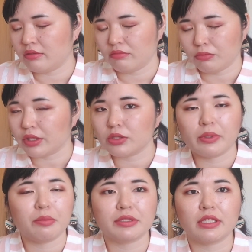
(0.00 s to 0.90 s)
with the
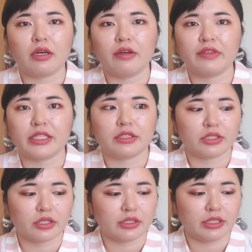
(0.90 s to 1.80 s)
20% off. That's such
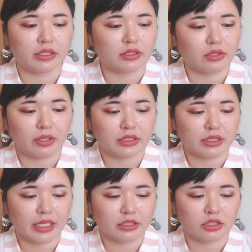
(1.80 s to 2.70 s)
a good deal, so I just
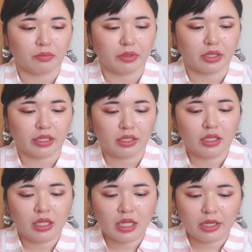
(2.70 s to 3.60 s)
had to jump on it.
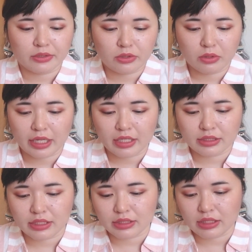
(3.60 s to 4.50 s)
I was so glad it
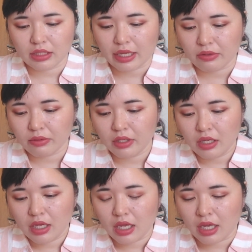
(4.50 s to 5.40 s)
didn't sell out.
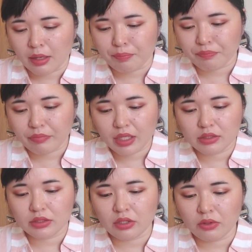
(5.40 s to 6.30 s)

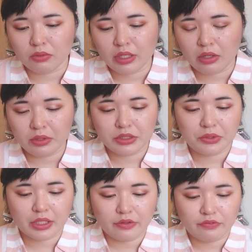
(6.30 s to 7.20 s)
So not only do you
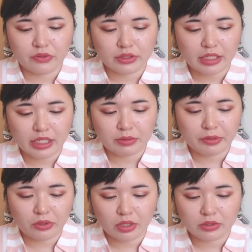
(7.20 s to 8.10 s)
get the full size, but
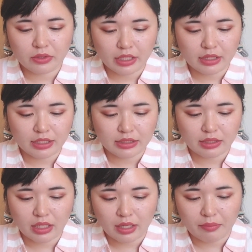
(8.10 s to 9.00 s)
you also get these
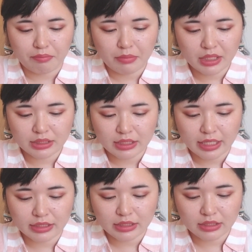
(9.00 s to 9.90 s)
mini
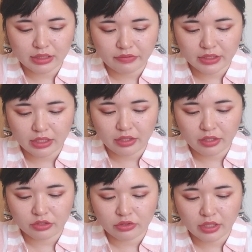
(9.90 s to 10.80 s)
sizes of these
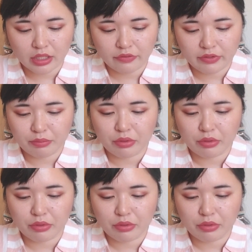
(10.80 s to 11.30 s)
other Drunk Elephant